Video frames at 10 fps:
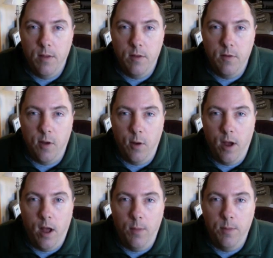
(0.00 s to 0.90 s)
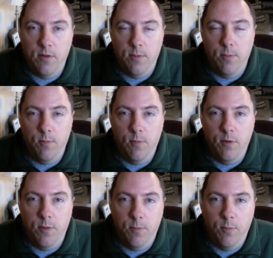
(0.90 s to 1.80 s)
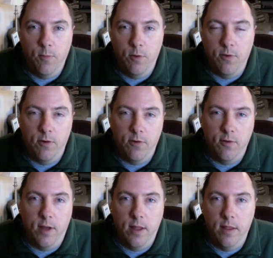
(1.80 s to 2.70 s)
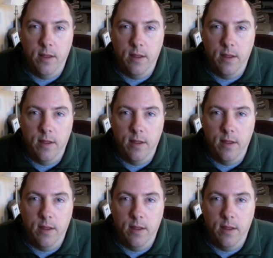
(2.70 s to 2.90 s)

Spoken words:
So I'll put some resources on